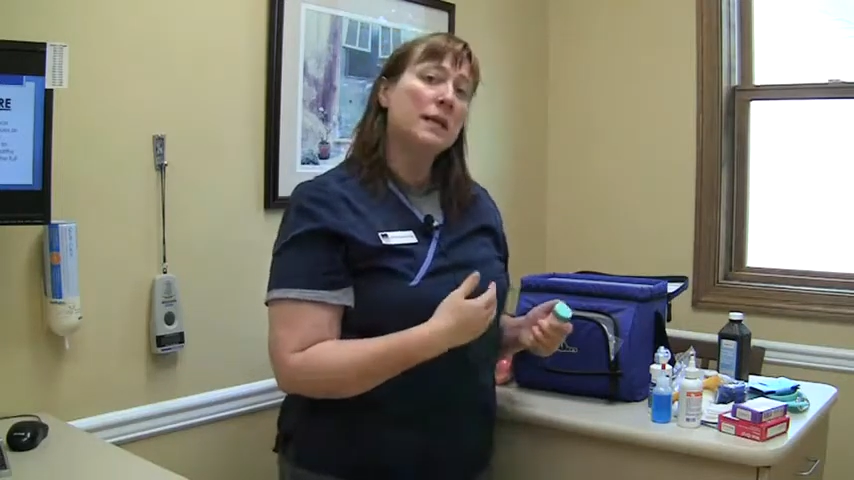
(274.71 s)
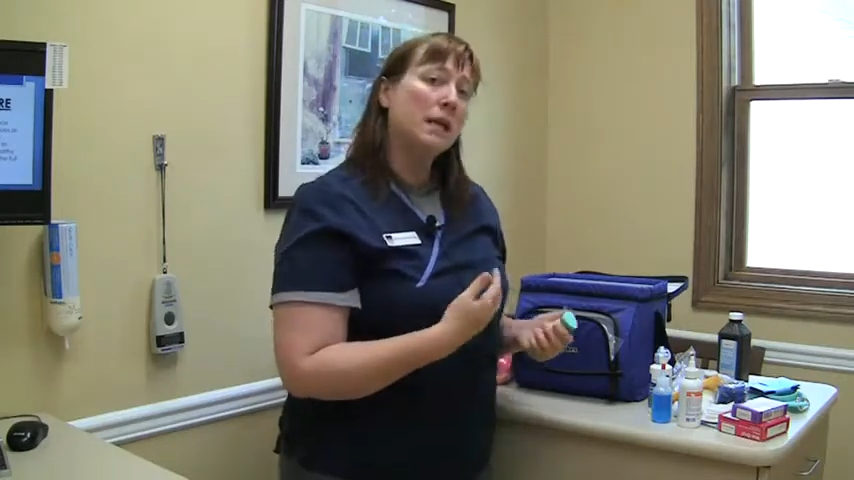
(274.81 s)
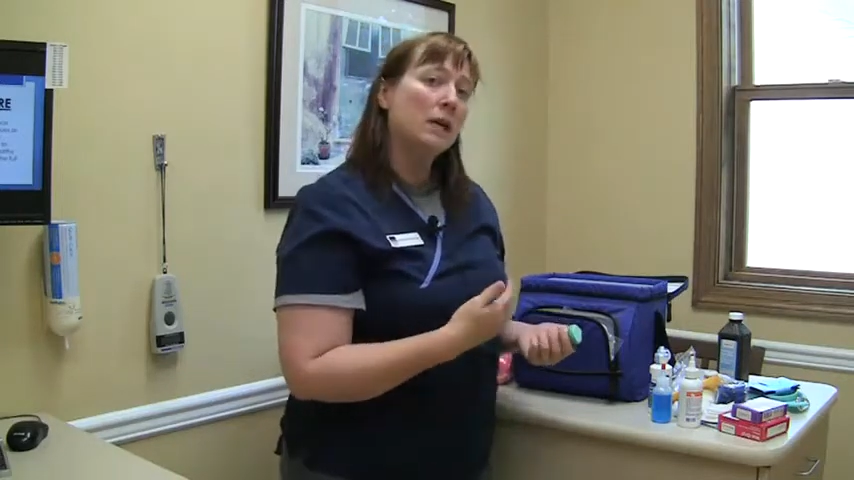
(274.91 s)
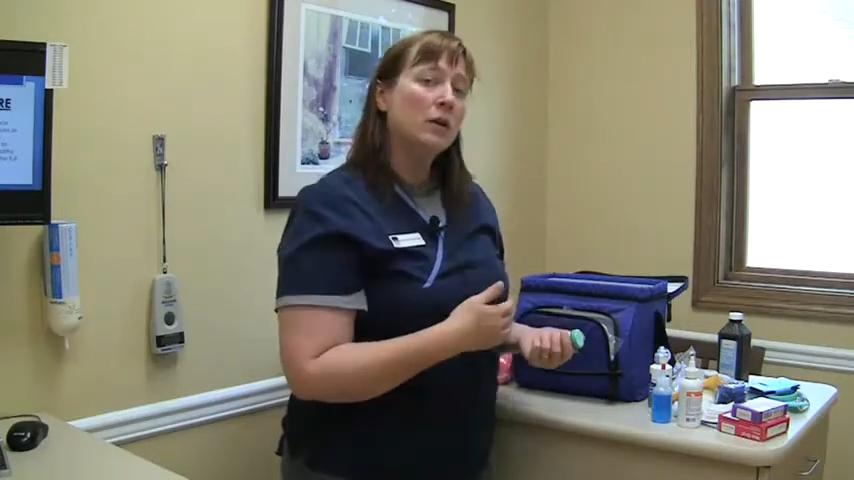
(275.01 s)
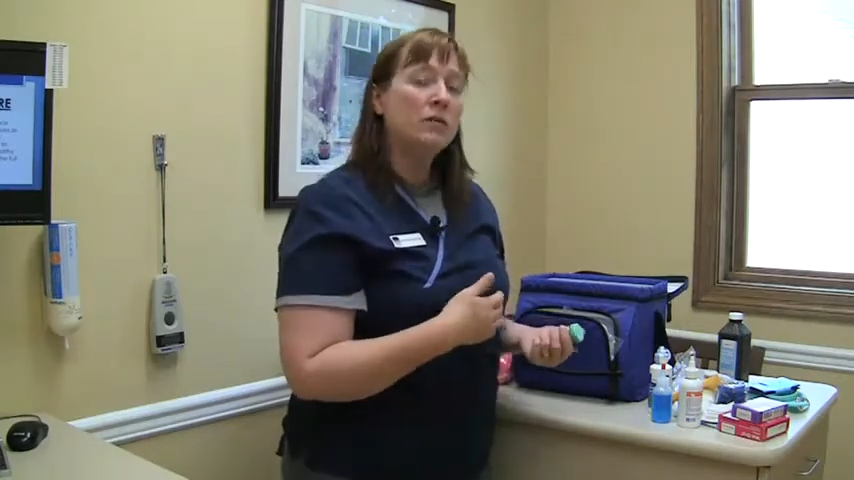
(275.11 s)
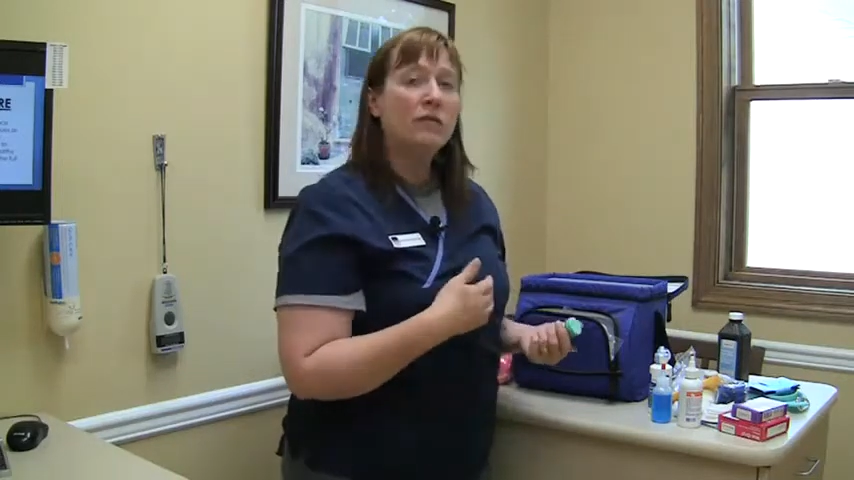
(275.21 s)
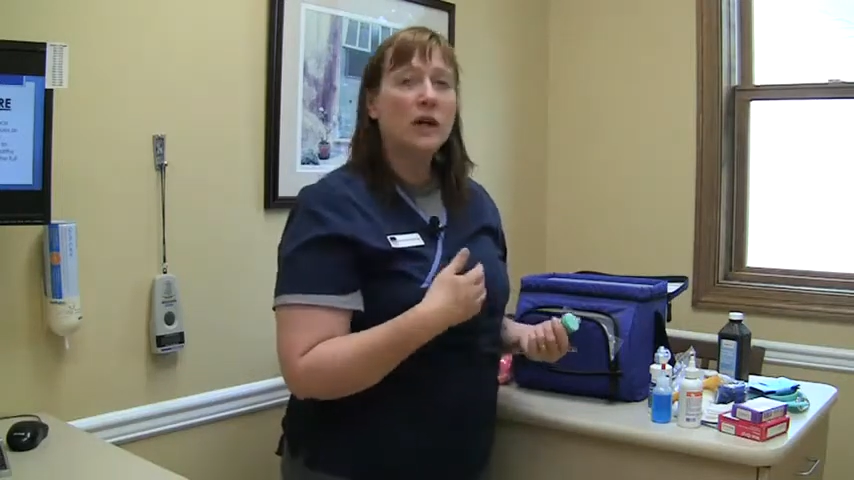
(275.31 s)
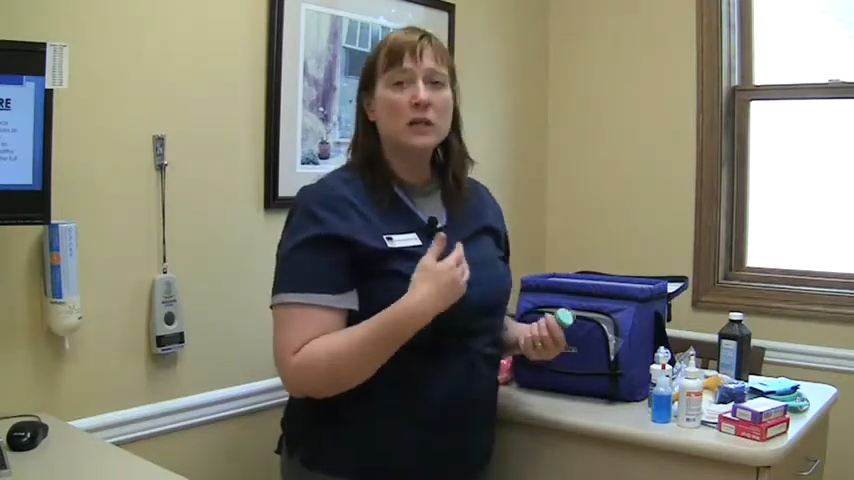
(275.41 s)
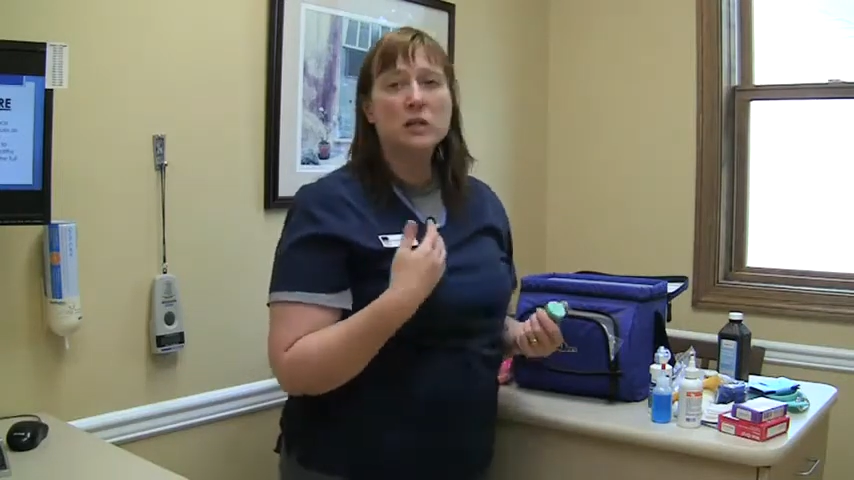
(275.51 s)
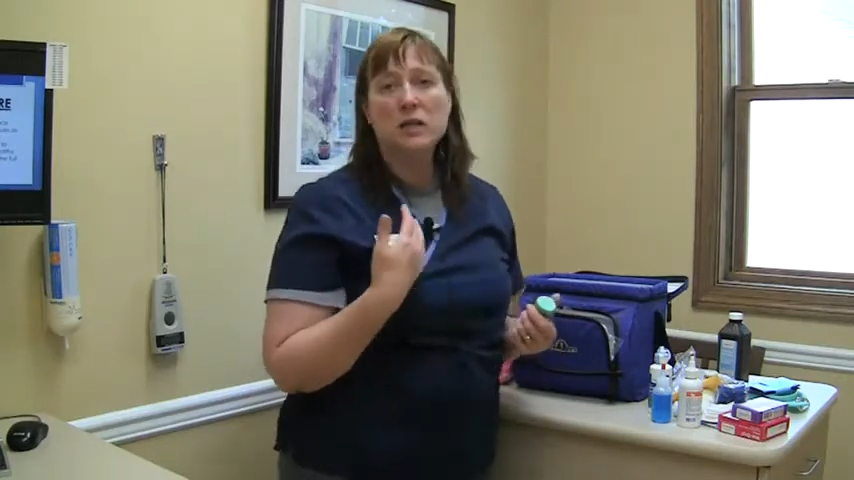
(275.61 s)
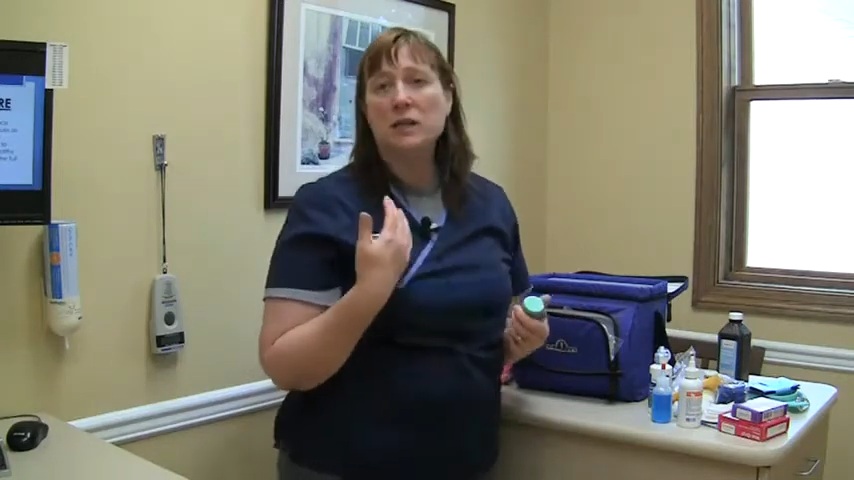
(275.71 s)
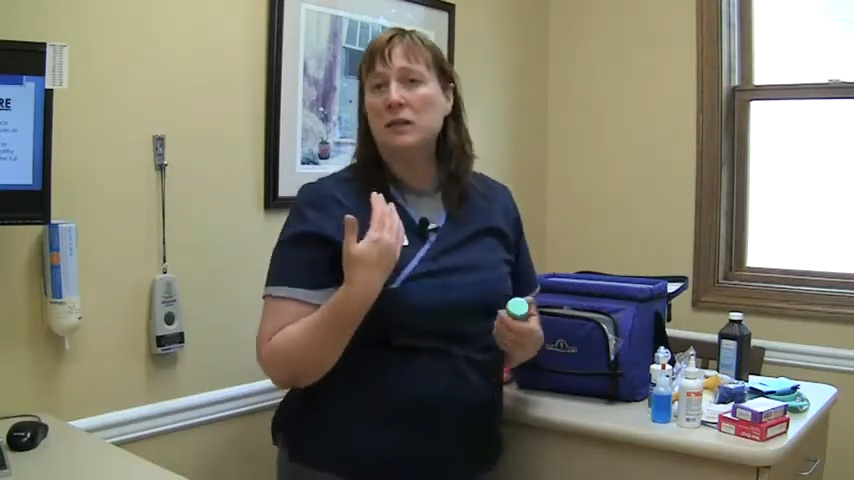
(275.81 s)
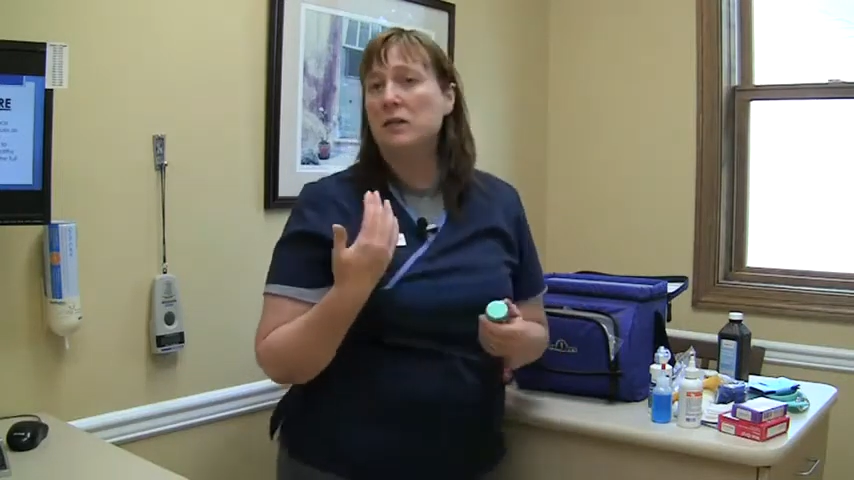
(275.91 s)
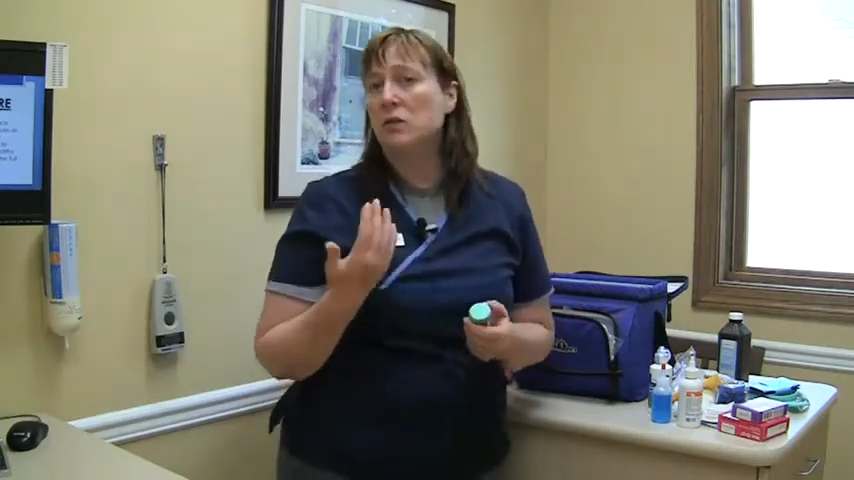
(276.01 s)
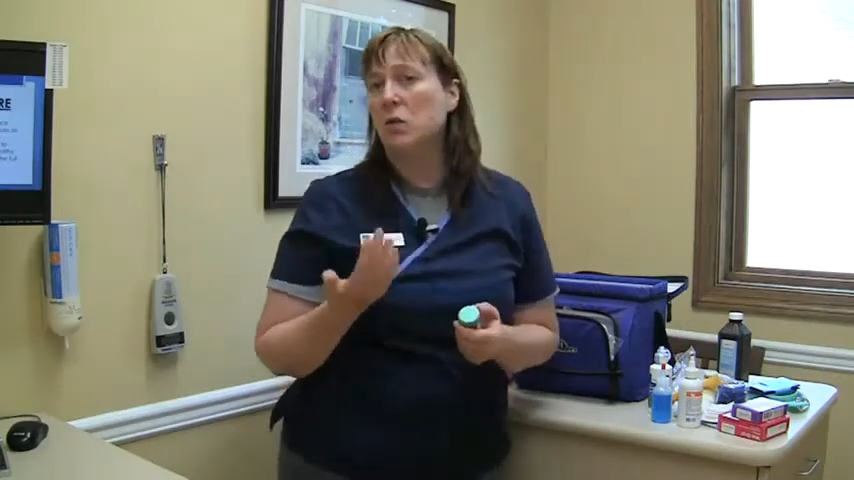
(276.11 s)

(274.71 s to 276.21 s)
like ear infections